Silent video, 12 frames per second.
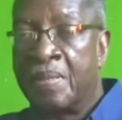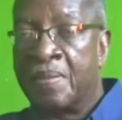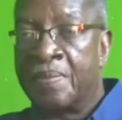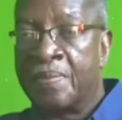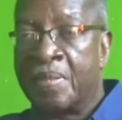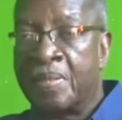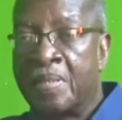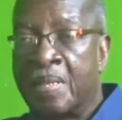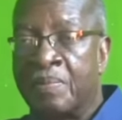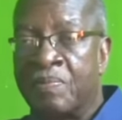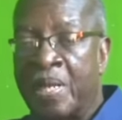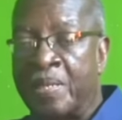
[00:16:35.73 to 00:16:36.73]

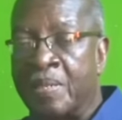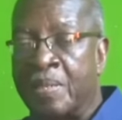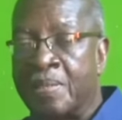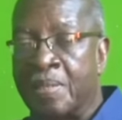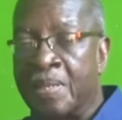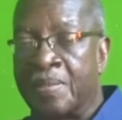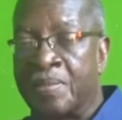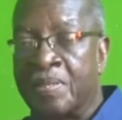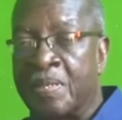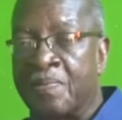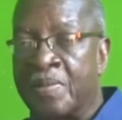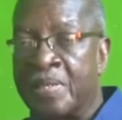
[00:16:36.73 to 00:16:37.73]
that rather
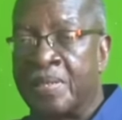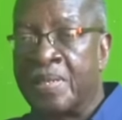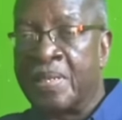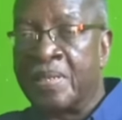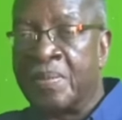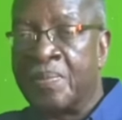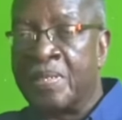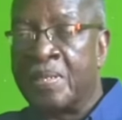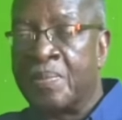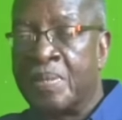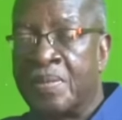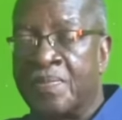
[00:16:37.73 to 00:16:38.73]
unsavory incident in which he
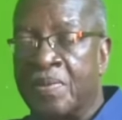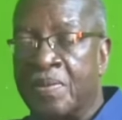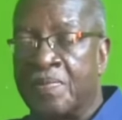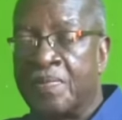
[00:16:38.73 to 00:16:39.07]
was involved.